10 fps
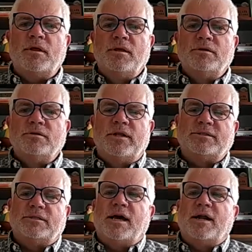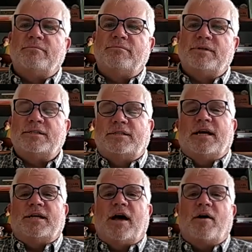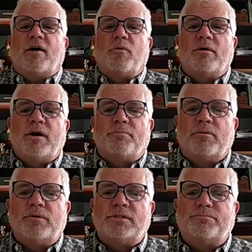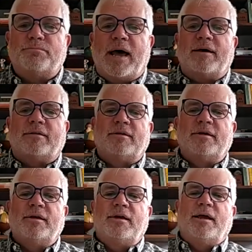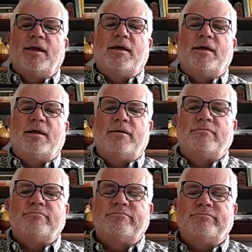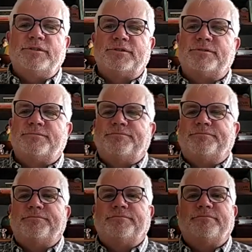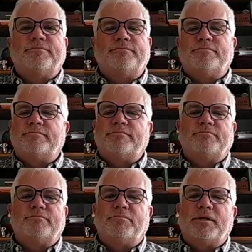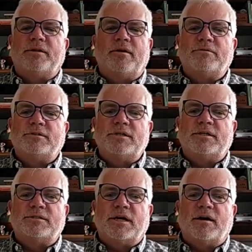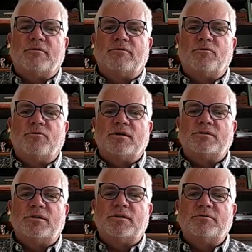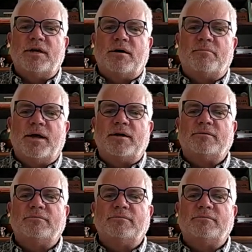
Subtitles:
So that's how I wound up on this path, and just been there ever since. I don't know what else to do now, Matt.